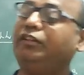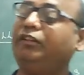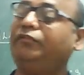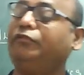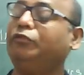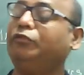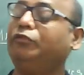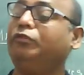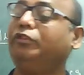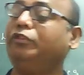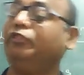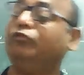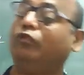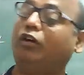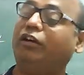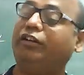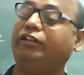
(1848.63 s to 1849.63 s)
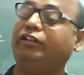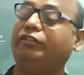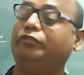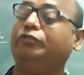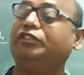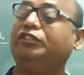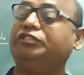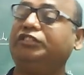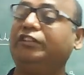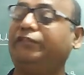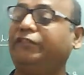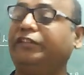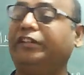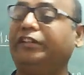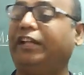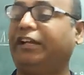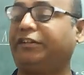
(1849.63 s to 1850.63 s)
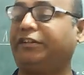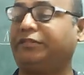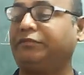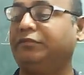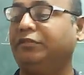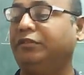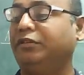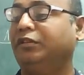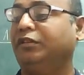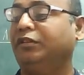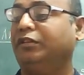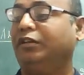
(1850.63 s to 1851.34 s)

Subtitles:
if you involve yourself in that.